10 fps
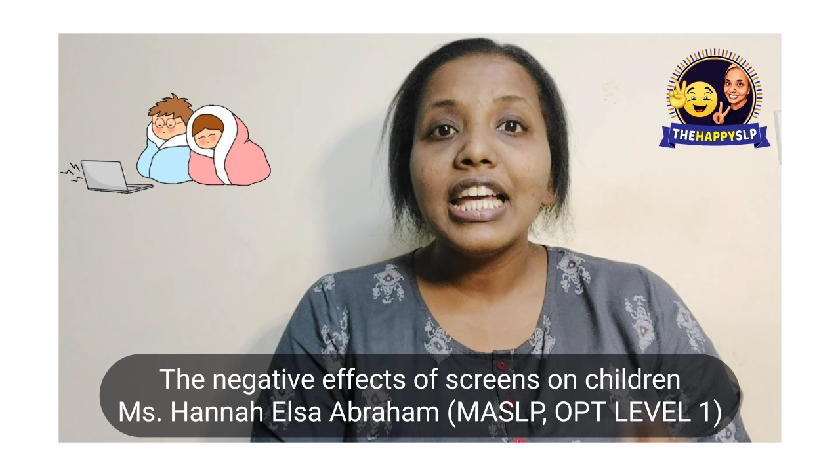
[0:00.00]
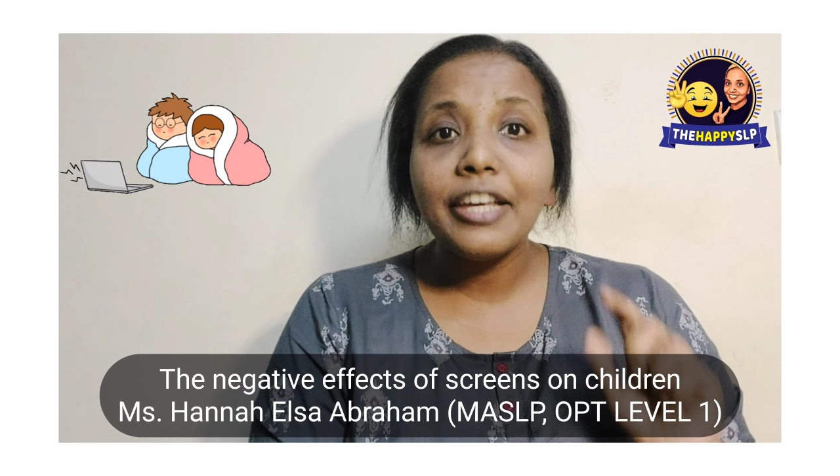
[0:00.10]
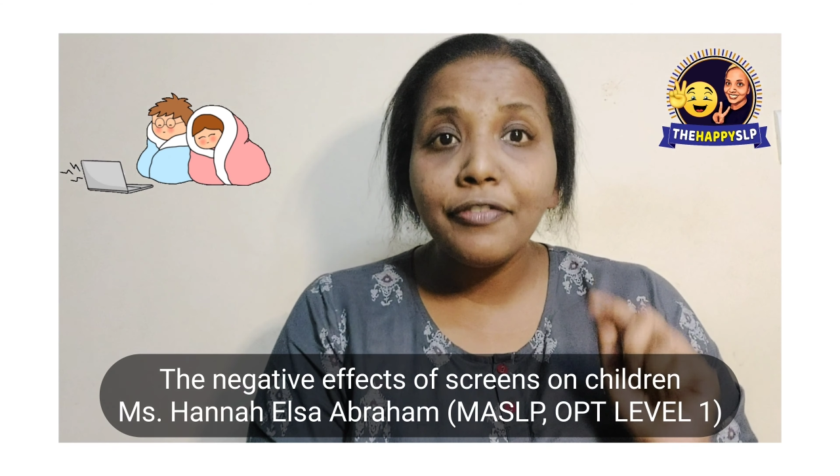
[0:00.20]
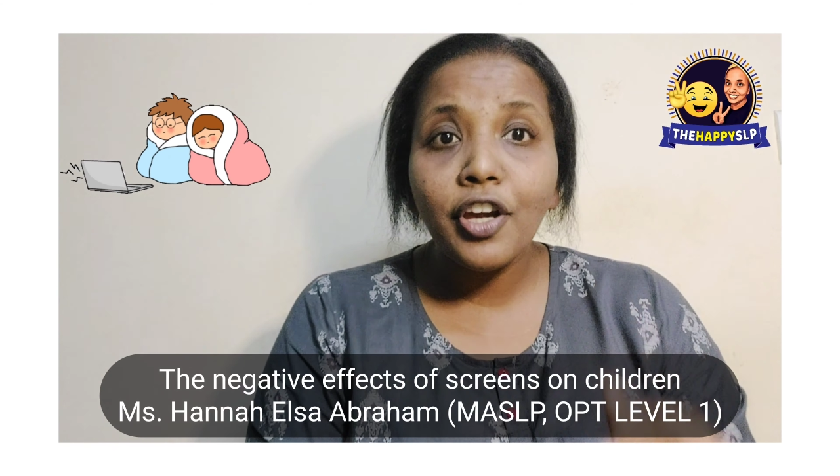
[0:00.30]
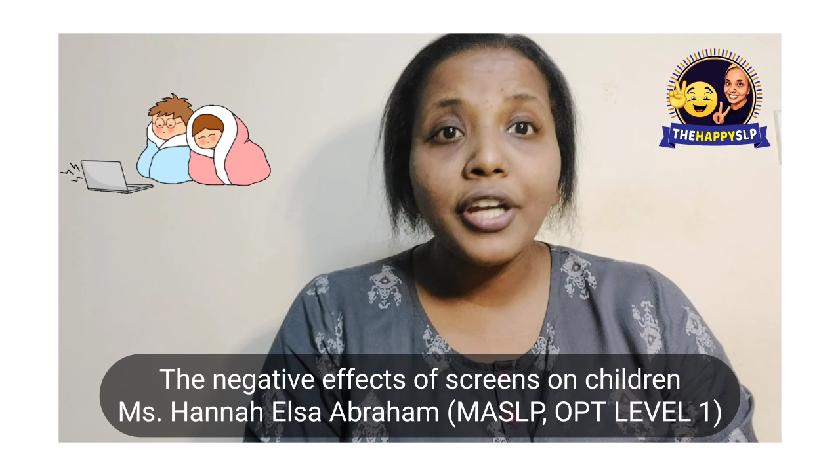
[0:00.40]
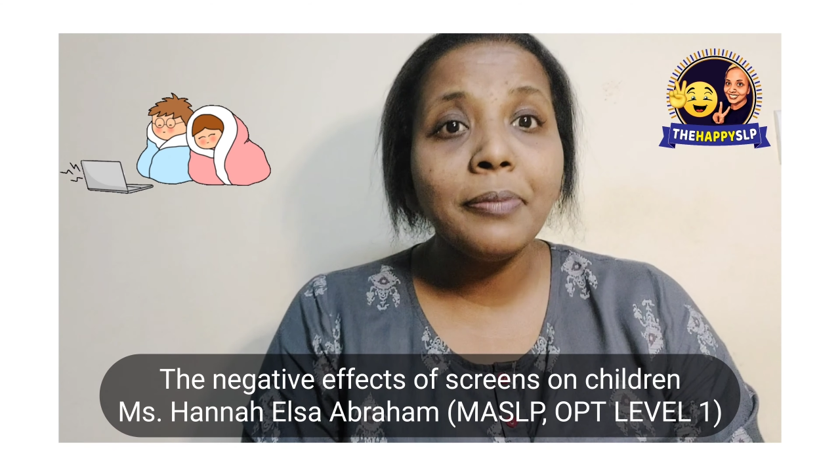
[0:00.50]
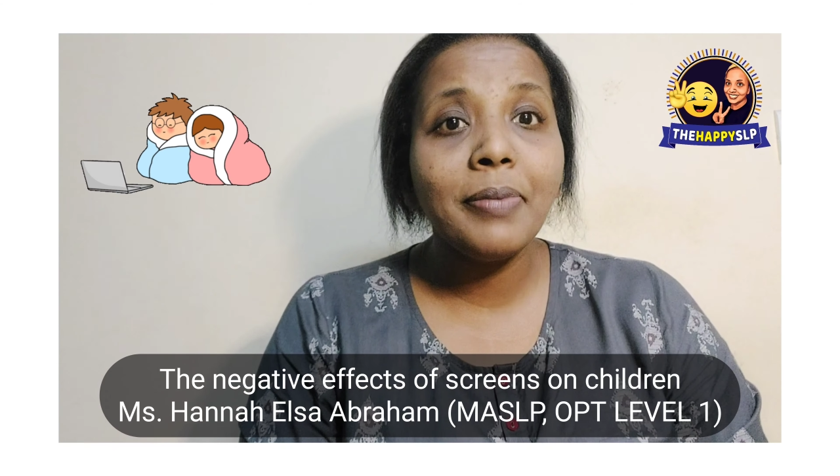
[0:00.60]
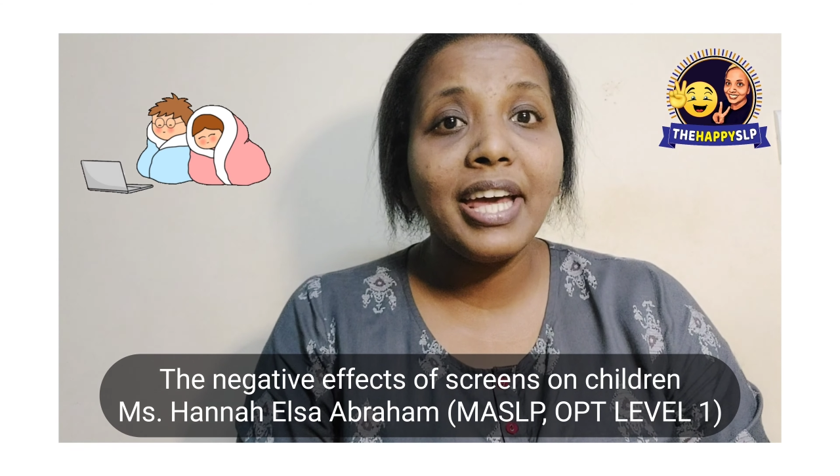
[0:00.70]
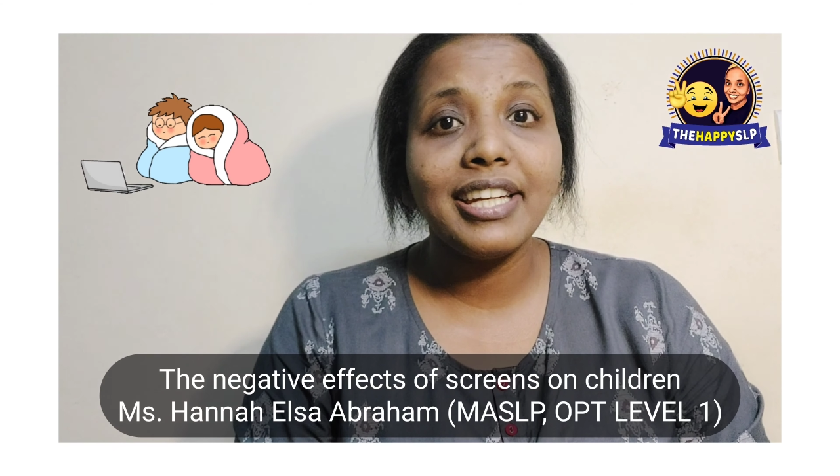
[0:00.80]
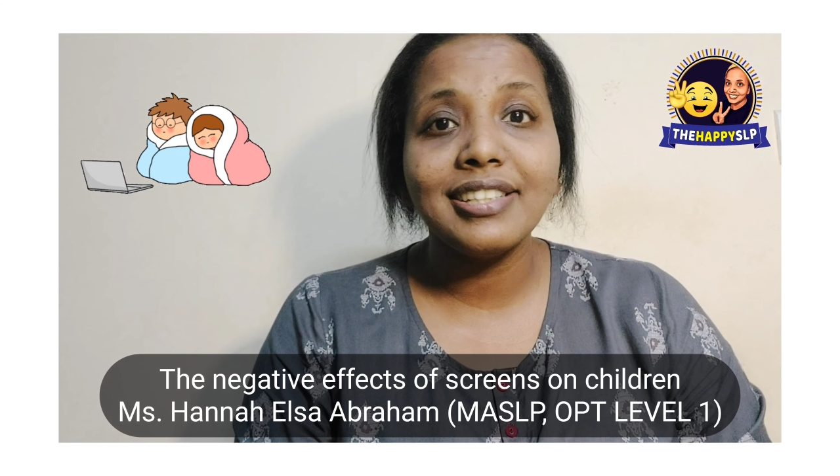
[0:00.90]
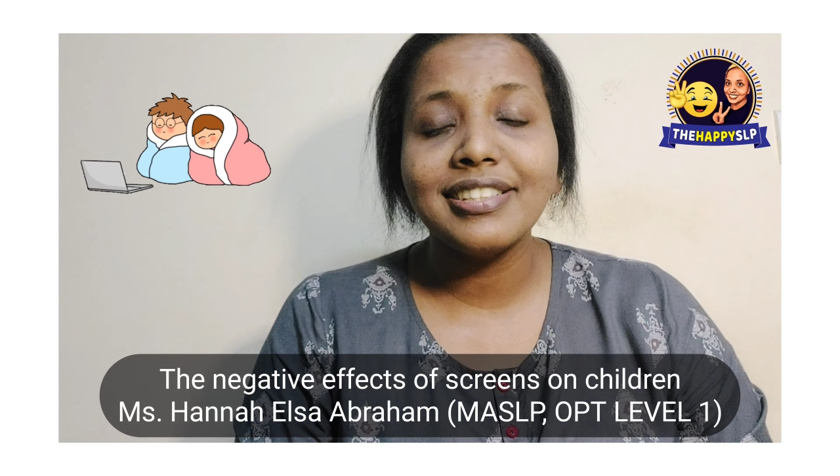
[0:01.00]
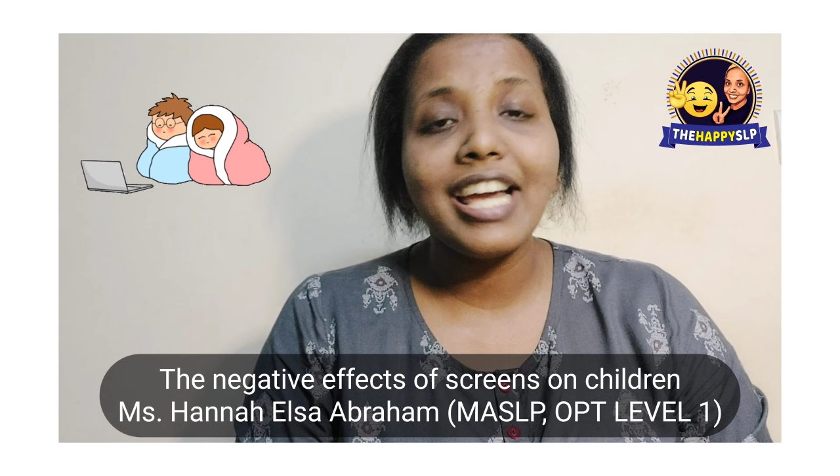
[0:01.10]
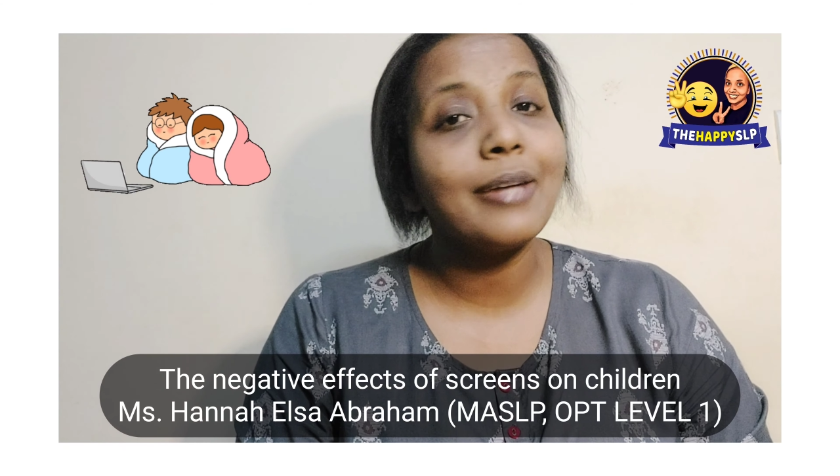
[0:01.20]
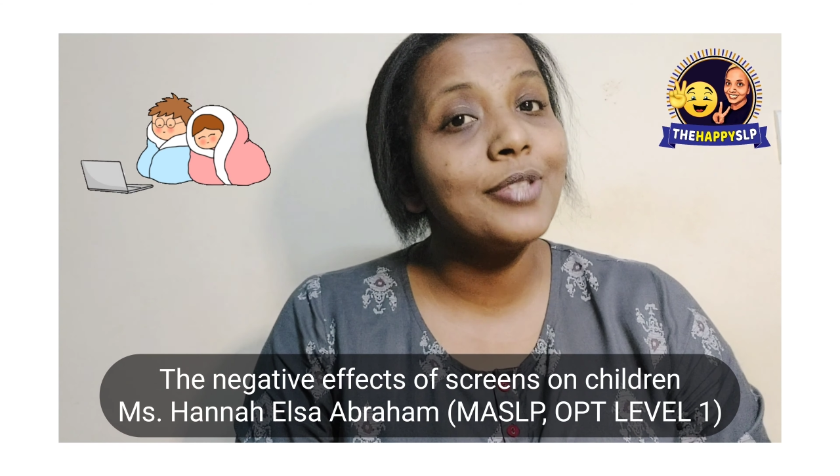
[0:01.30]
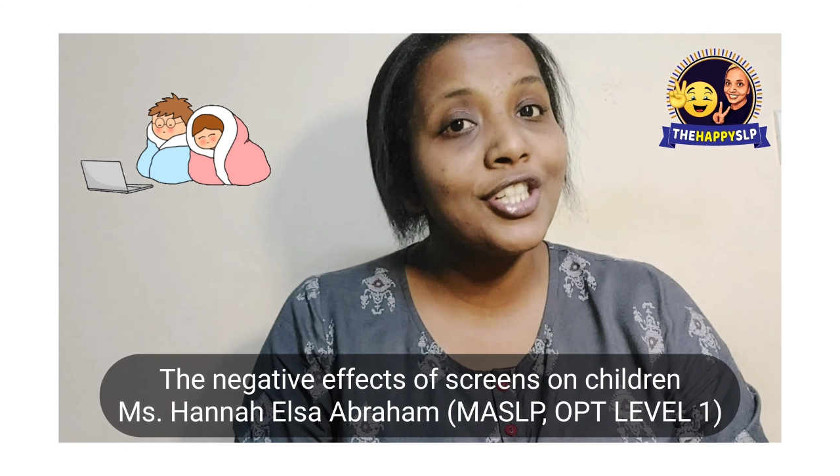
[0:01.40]
If you are a
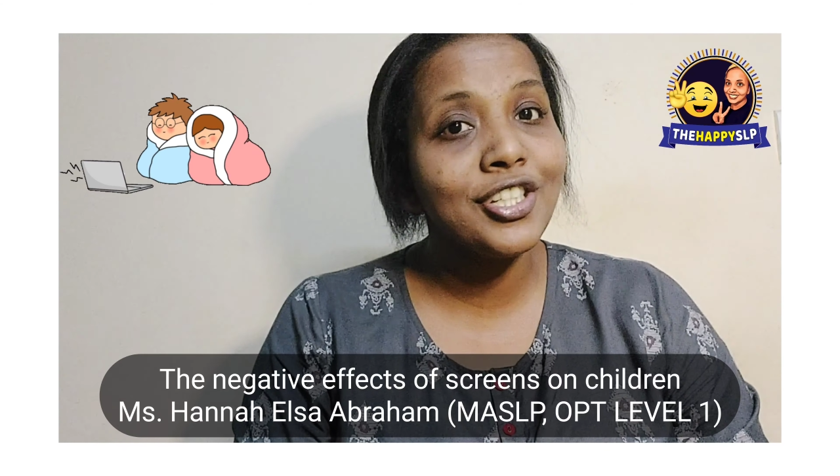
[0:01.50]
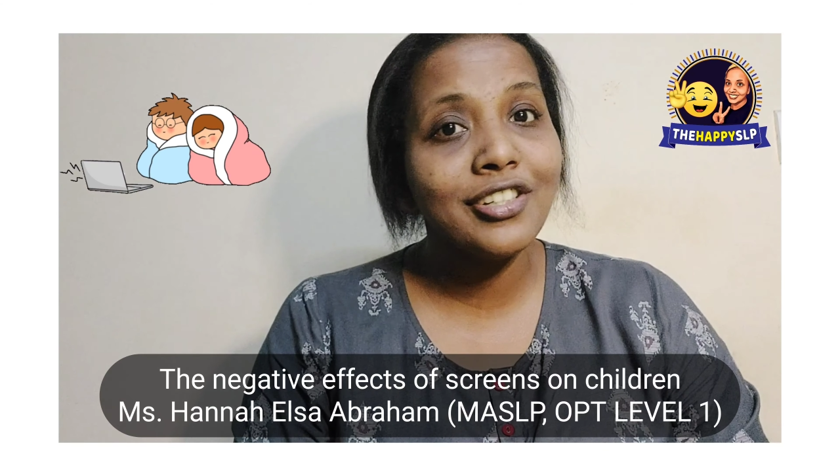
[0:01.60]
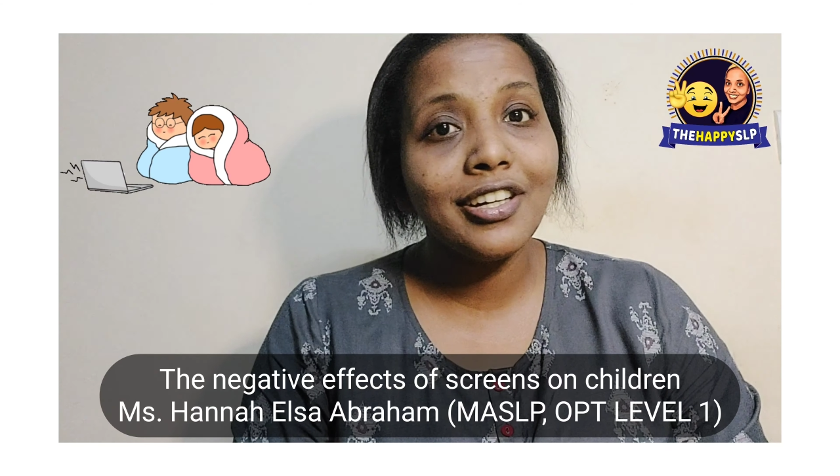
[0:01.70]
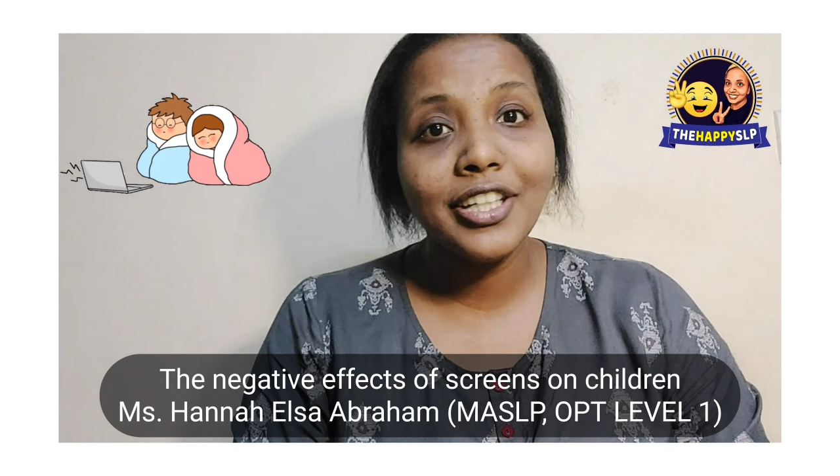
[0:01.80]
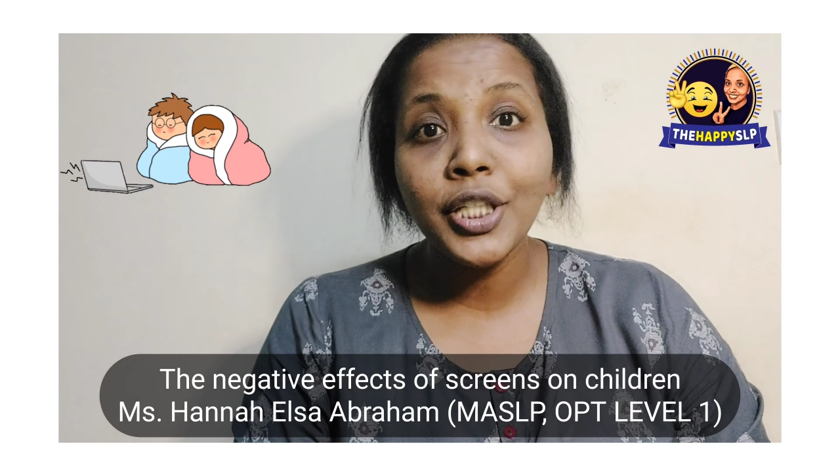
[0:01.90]
parent, I'm sure